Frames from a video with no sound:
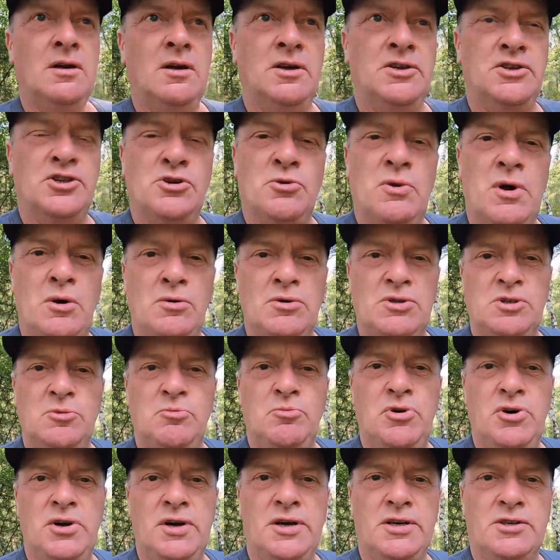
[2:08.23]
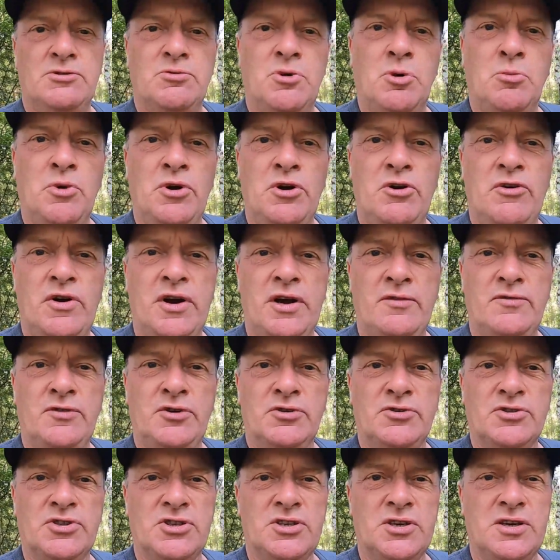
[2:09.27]
And to our surprise, when we arrived
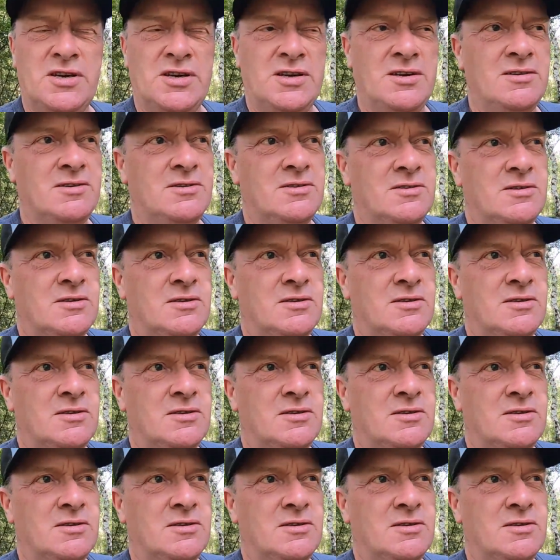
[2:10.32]
on scene,